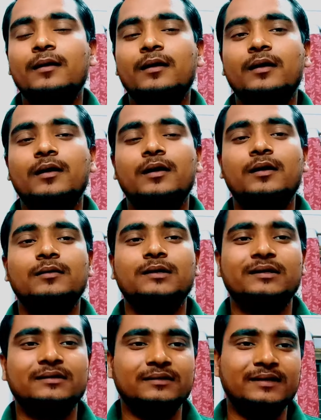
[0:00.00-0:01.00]

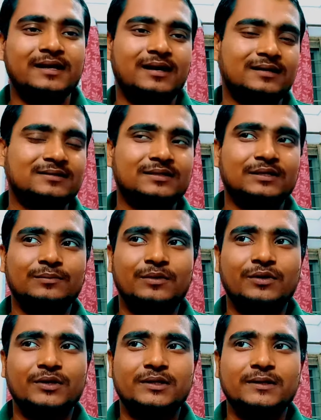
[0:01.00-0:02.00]
they ask
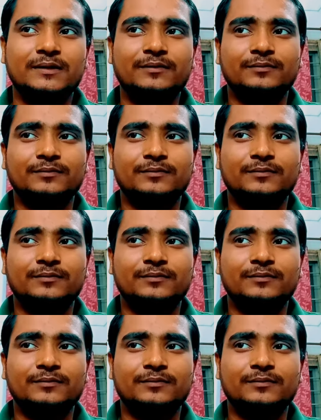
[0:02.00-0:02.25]
about